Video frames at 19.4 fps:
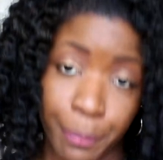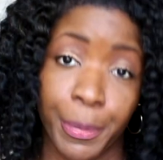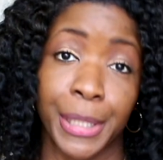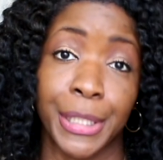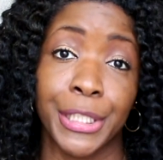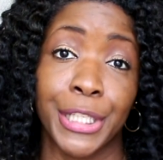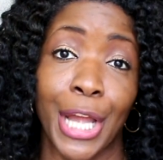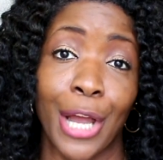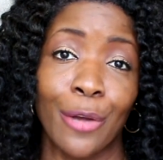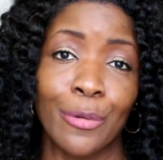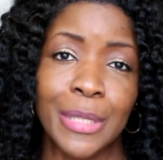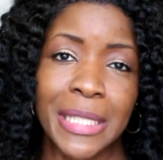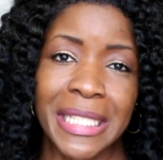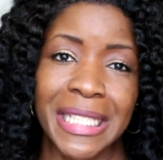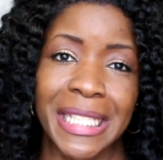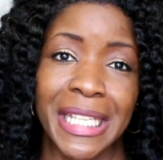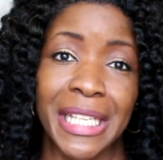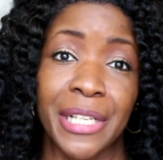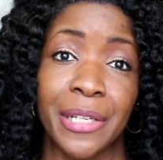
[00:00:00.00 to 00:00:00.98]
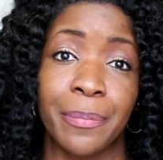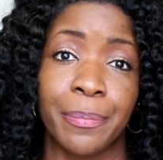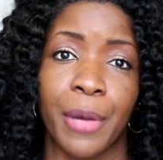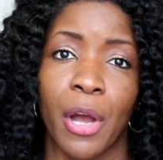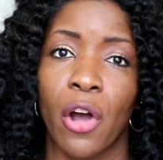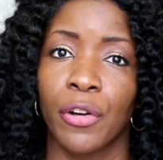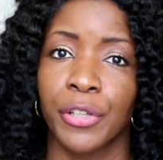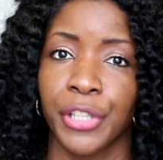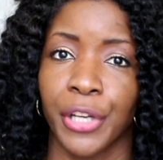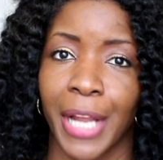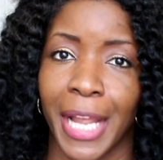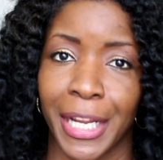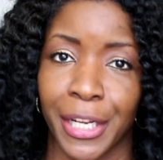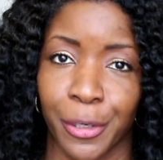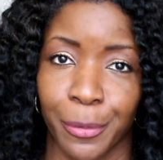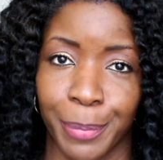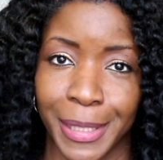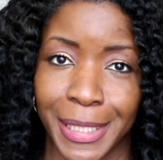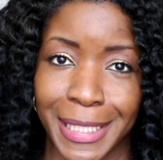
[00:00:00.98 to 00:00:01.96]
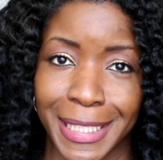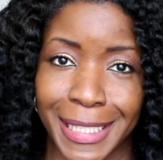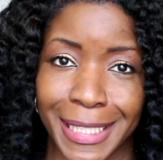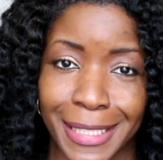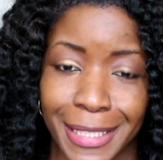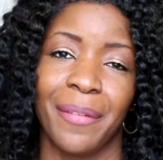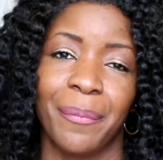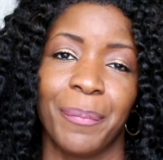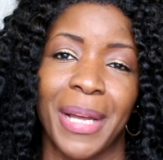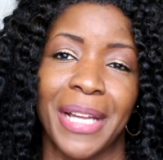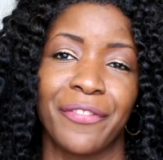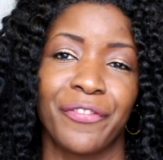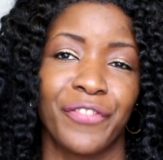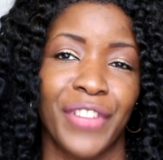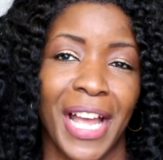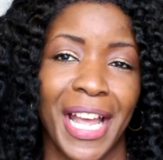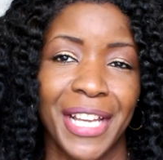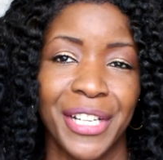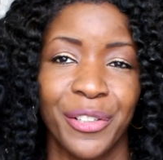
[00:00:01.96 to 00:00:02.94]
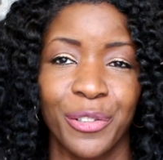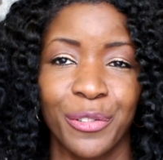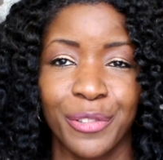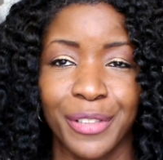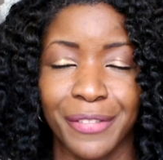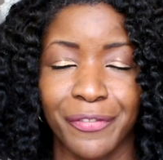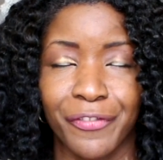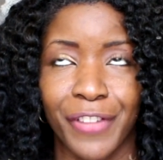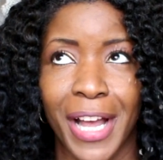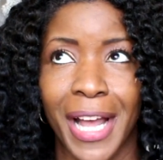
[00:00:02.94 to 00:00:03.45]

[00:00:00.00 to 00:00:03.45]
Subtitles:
But don't skimp on your anchor pieces. My final